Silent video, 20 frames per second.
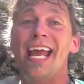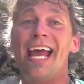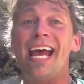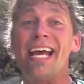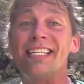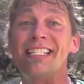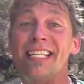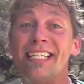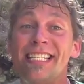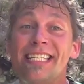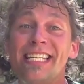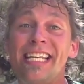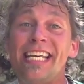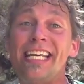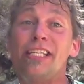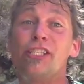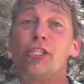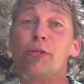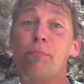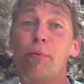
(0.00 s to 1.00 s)
As the
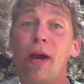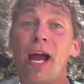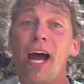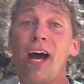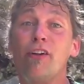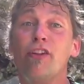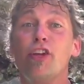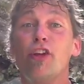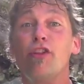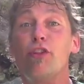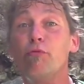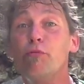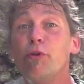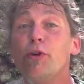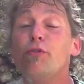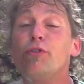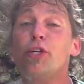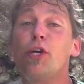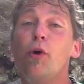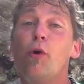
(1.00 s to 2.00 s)
seeds sprout, the
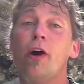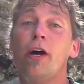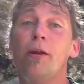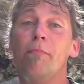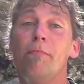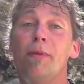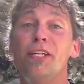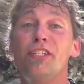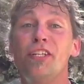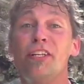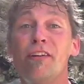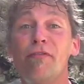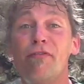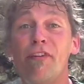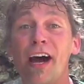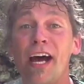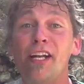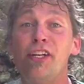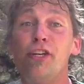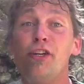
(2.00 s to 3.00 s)
roots go on a mission to
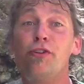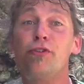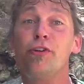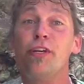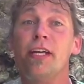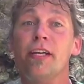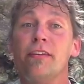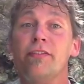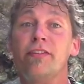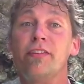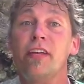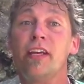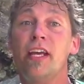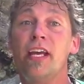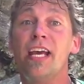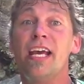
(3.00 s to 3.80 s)
find nutrients.